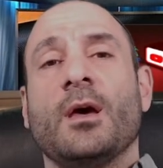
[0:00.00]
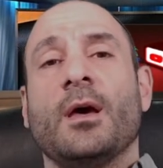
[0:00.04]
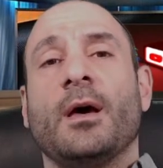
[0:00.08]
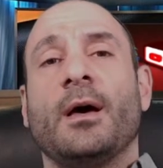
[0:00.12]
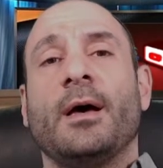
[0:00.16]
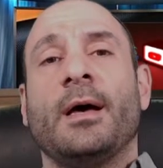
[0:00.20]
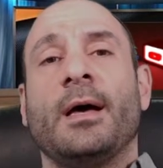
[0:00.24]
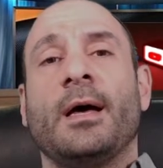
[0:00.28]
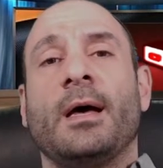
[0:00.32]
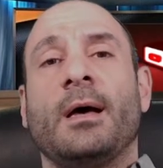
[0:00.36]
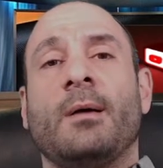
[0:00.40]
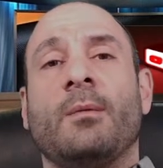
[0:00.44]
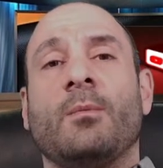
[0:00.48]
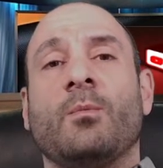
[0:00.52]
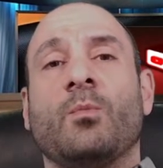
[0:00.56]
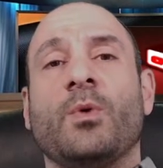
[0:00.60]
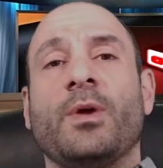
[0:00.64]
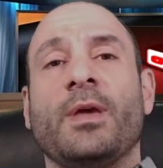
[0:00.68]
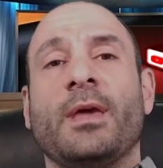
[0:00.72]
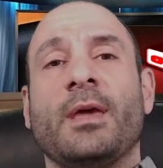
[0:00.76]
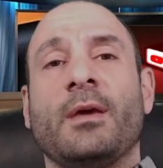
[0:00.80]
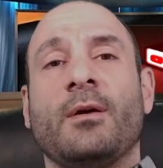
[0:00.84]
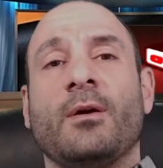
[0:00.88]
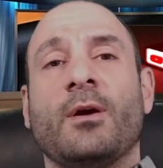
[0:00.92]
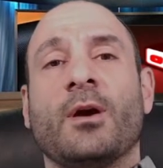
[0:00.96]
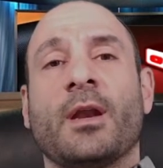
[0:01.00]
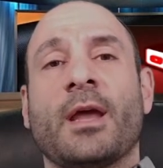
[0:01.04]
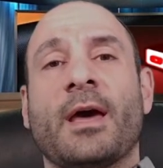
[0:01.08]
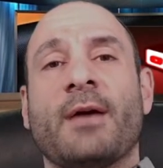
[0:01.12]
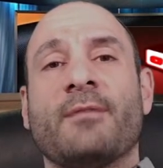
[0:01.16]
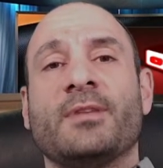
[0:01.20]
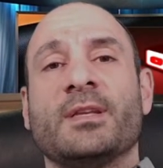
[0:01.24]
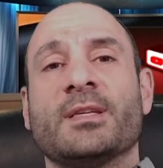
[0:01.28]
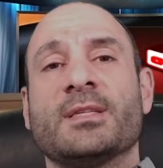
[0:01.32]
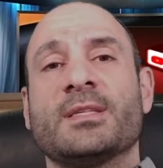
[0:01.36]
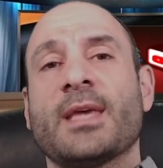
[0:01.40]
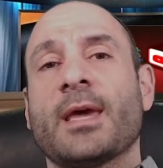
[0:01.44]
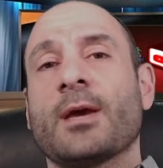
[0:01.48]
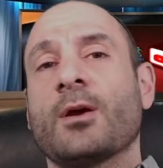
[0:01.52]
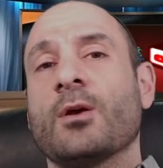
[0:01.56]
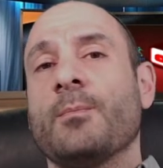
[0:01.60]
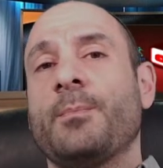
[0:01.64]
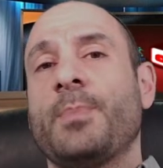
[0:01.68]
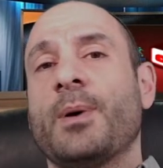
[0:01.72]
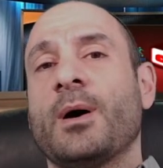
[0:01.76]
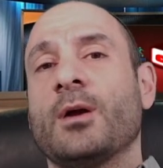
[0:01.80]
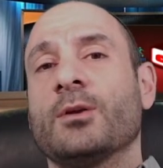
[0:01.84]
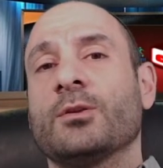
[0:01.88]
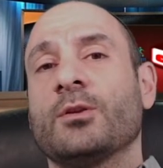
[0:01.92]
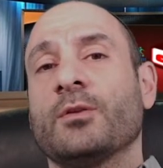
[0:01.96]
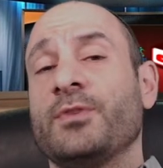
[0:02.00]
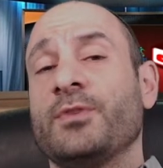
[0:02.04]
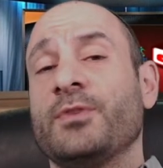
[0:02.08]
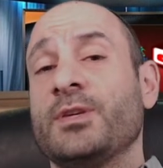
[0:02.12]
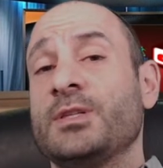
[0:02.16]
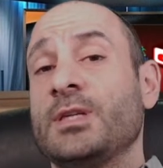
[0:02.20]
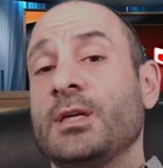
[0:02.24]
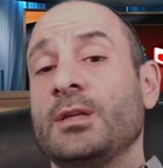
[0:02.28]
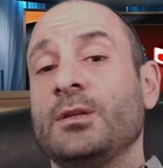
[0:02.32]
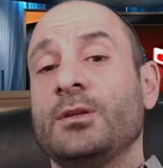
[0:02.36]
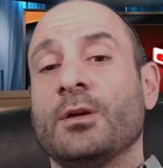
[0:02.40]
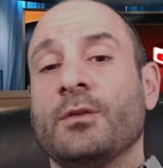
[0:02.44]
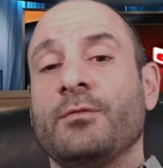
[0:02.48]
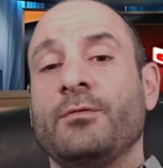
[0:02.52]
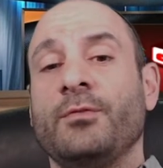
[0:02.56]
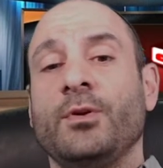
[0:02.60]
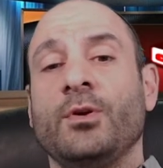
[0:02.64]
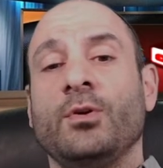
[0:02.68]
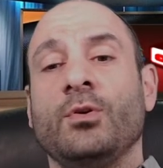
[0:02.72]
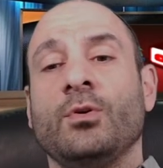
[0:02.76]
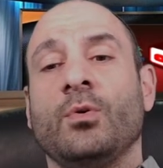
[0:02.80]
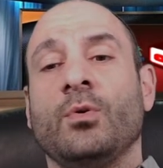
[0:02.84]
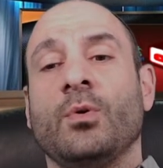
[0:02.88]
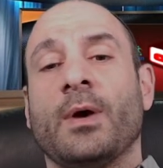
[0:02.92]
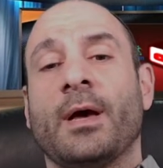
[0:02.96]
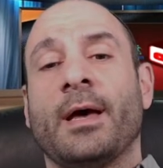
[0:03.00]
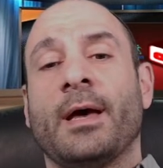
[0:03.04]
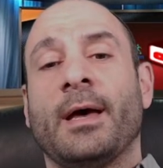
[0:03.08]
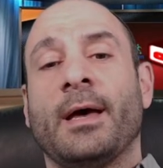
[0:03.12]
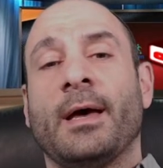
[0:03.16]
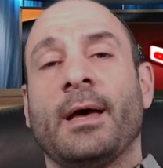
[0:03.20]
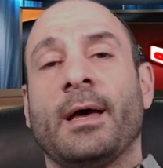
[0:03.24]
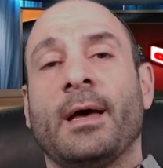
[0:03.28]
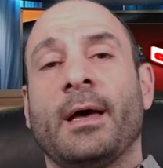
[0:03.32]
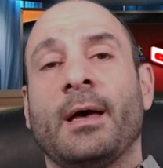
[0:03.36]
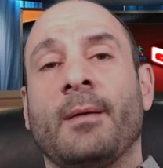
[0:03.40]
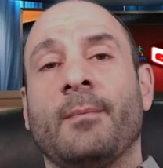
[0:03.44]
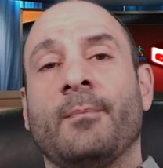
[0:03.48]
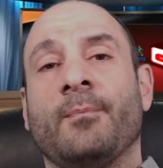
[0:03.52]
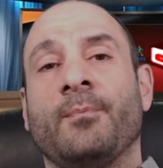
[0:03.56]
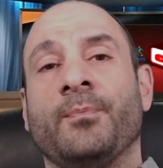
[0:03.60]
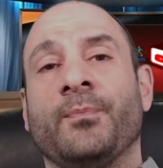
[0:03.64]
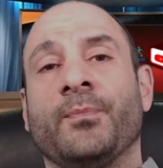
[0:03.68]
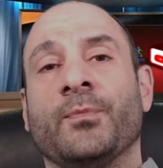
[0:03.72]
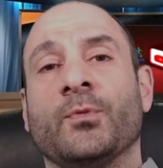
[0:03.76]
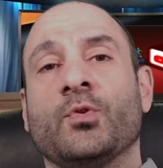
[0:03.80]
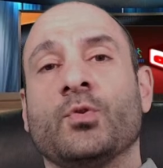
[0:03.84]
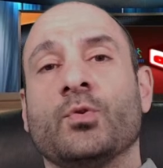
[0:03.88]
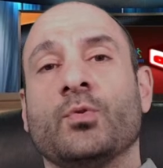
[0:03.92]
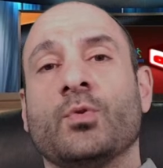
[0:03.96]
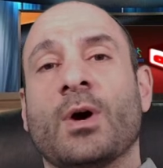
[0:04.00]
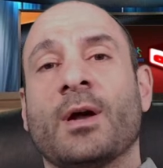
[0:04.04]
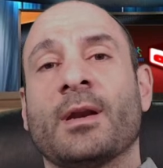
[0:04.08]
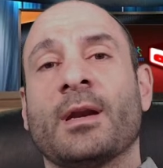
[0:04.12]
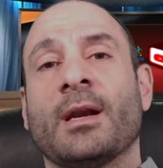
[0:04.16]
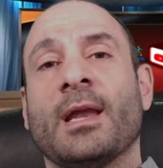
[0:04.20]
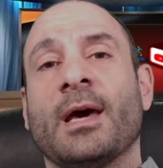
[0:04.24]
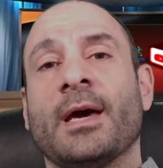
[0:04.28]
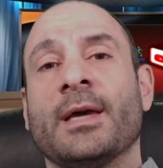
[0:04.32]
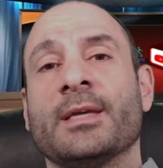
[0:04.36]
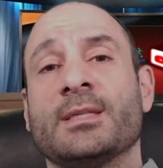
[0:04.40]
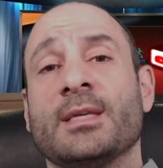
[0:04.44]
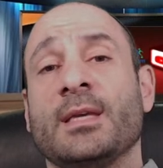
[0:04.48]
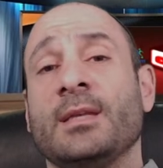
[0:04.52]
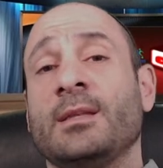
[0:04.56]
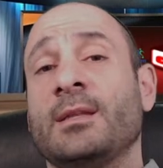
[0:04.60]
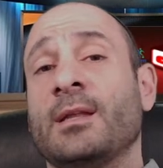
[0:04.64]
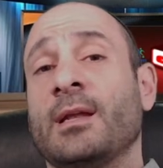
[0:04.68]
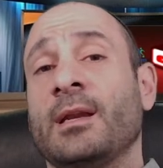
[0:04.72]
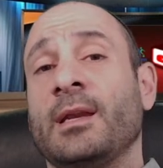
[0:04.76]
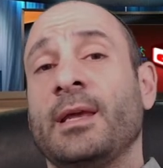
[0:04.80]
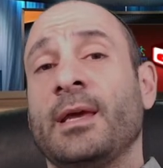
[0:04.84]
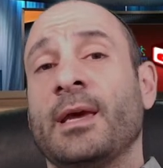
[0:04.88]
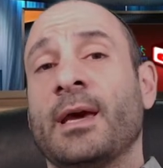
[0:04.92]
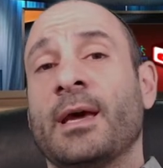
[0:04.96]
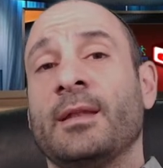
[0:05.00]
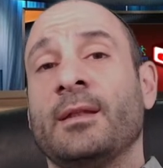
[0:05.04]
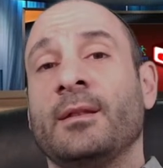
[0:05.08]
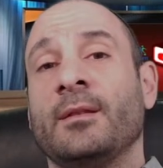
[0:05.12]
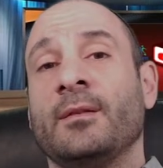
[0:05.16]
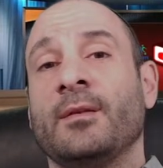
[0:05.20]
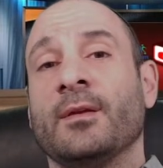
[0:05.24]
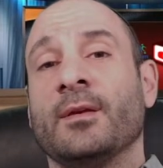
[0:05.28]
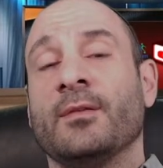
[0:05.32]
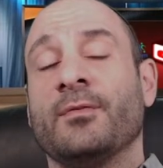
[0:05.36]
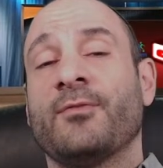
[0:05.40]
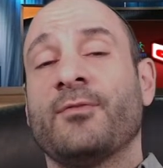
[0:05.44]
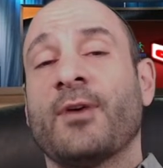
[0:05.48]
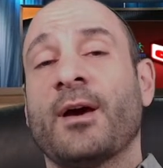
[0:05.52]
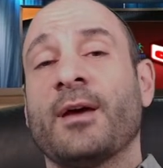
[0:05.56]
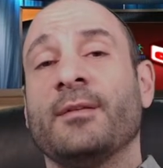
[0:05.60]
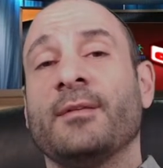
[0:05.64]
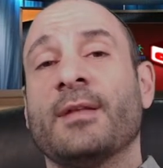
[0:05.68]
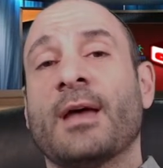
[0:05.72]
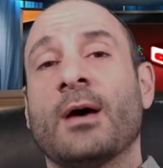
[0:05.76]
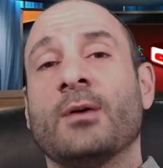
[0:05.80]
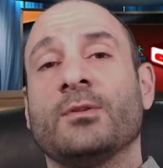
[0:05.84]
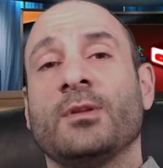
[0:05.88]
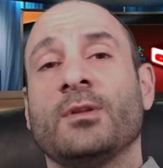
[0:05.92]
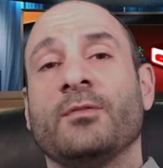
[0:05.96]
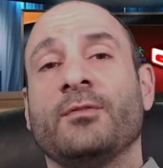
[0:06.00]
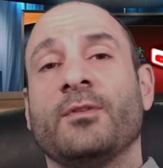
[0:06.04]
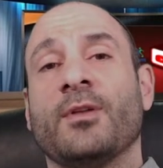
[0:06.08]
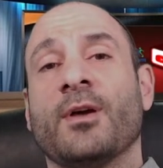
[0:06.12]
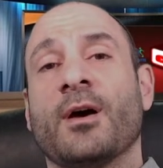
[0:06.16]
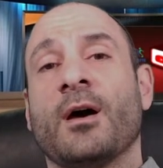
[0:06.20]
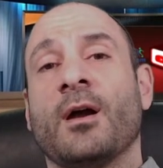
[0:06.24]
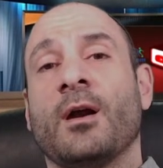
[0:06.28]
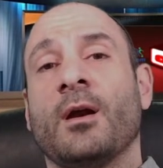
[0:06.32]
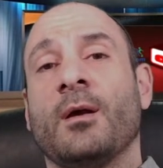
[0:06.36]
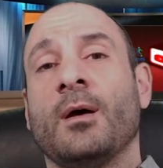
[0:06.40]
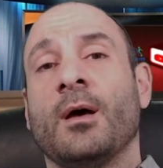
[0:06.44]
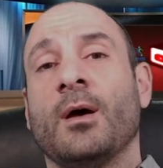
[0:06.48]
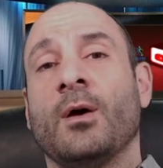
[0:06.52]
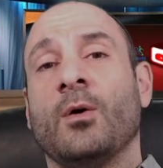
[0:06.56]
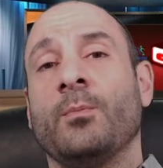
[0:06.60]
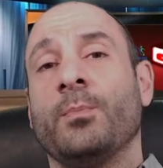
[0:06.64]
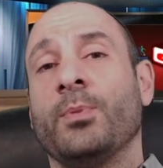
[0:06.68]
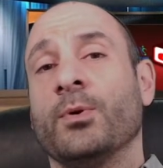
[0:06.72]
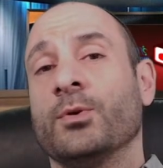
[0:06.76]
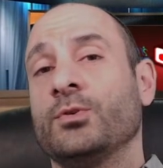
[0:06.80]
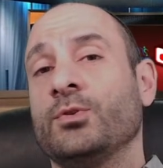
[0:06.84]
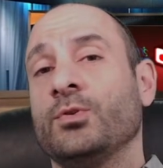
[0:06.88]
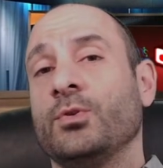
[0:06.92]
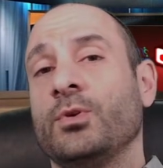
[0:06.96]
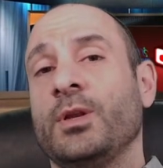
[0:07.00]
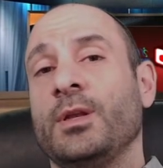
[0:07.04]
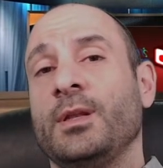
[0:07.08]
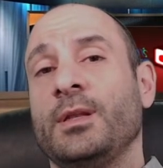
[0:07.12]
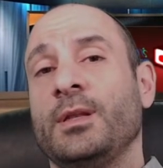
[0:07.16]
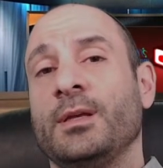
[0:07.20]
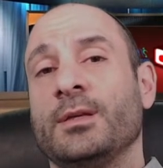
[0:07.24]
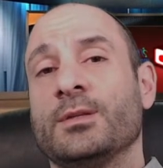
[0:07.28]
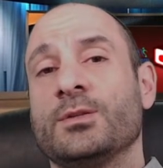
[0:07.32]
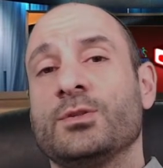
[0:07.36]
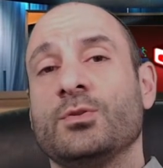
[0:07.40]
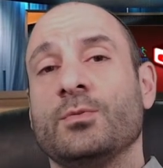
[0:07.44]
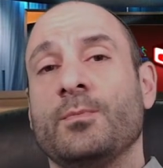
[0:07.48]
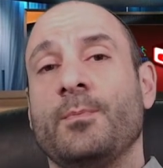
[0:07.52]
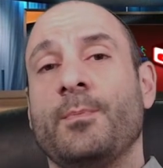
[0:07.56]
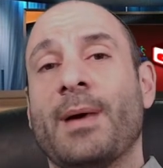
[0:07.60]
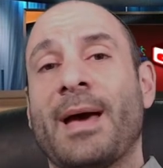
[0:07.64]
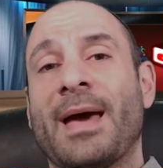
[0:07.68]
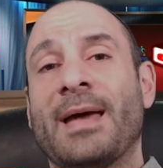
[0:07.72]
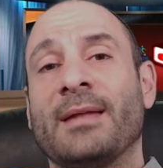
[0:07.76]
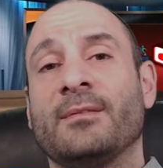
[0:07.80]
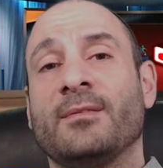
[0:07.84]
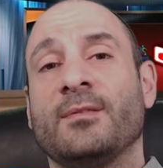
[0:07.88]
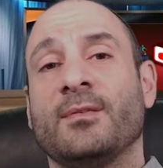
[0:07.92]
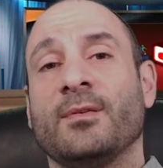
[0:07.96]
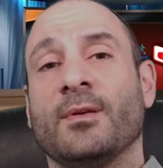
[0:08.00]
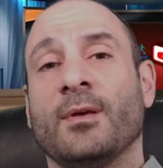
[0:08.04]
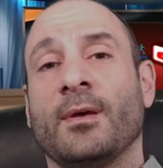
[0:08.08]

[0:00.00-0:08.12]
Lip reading: We're gonna have the second part of his interview to analyze Italy and find out if there are opportunities to bet